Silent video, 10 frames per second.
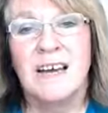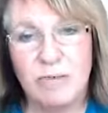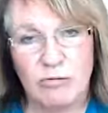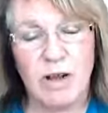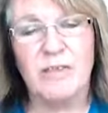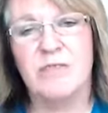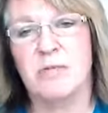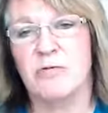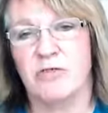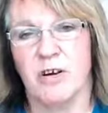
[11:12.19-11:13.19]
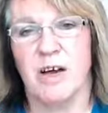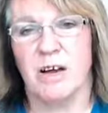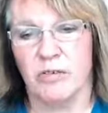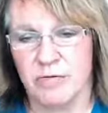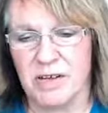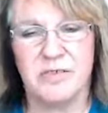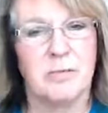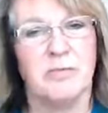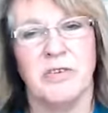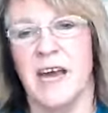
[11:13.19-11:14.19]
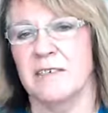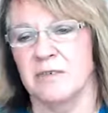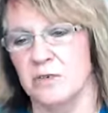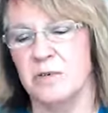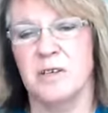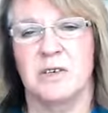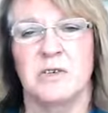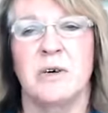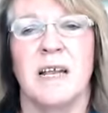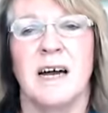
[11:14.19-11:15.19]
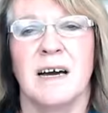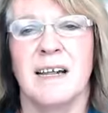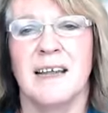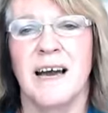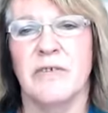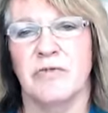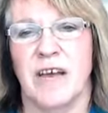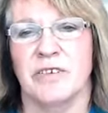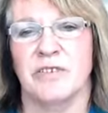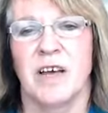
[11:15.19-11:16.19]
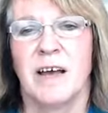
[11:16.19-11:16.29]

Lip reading: run some trials, run some tests, do a live test